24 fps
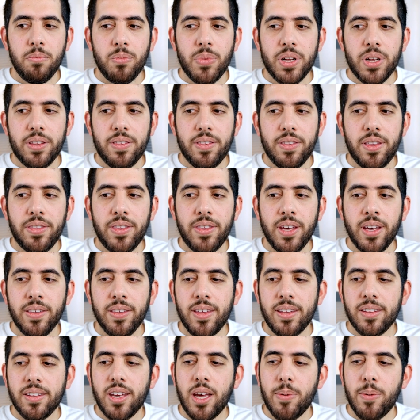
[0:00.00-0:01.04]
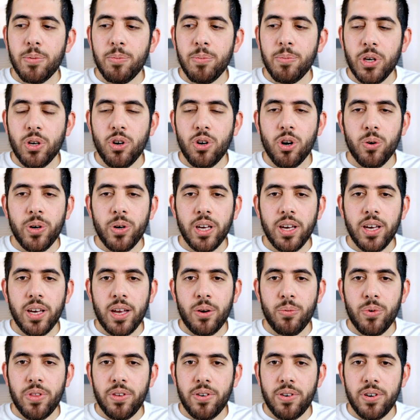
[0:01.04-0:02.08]
but the thing that kept me going
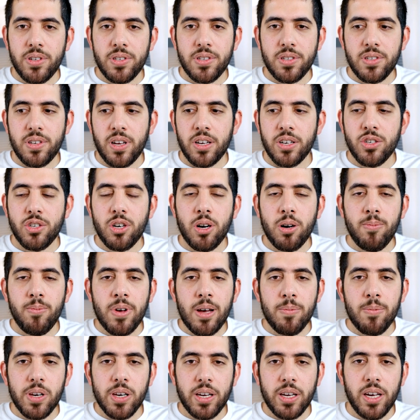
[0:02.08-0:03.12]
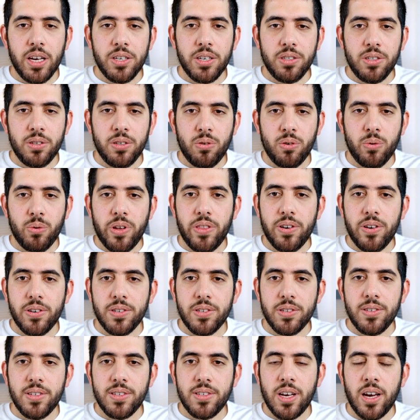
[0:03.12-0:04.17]
and whether it's a job application or whether
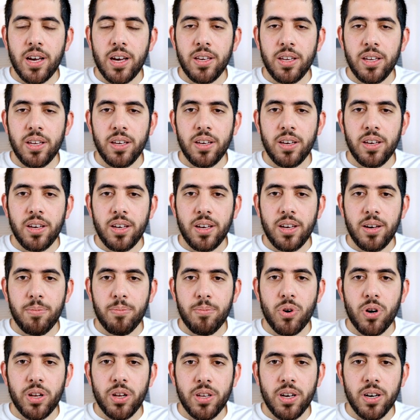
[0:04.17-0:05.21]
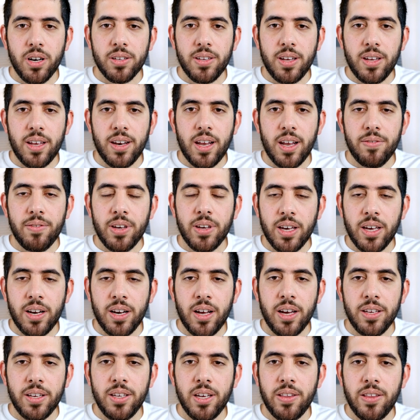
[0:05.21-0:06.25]
it's designing a product and having an
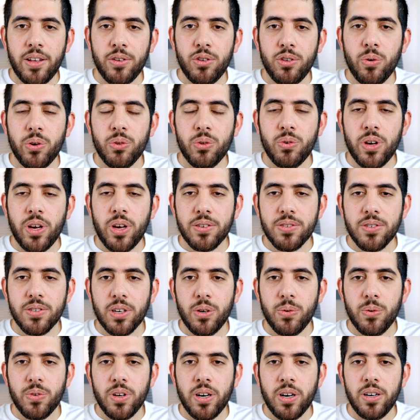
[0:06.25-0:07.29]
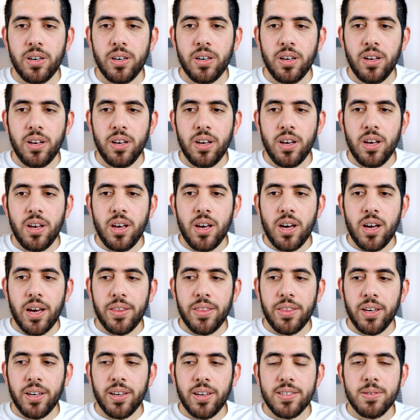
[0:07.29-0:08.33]
idea that you want to execute on
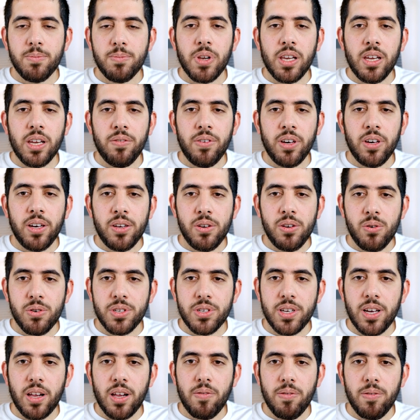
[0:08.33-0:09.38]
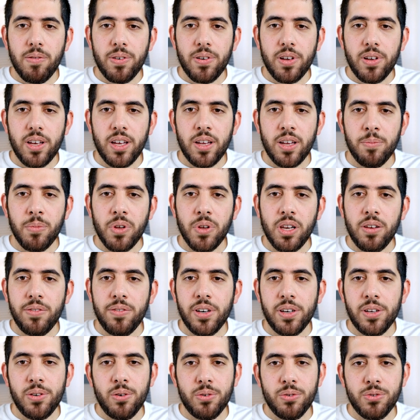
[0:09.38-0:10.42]
i think it's believing in yourself and
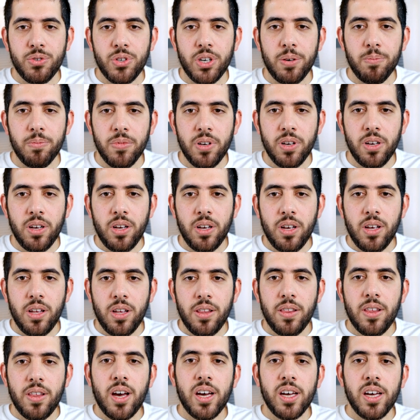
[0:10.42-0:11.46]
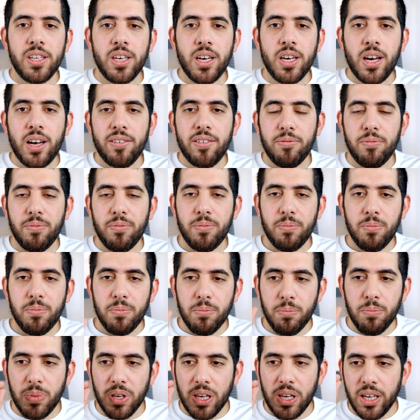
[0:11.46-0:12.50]
believing in your dream the idea of
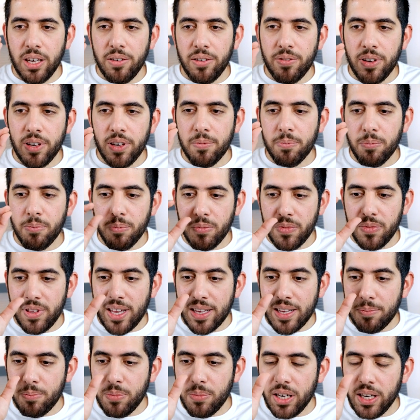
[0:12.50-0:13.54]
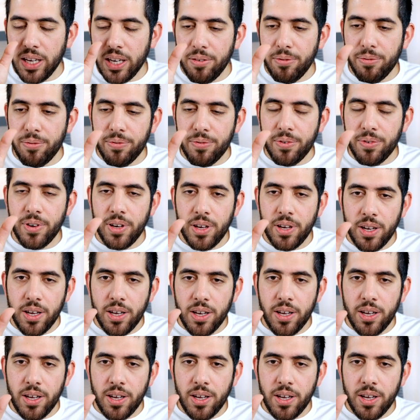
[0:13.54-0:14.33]
believing that belief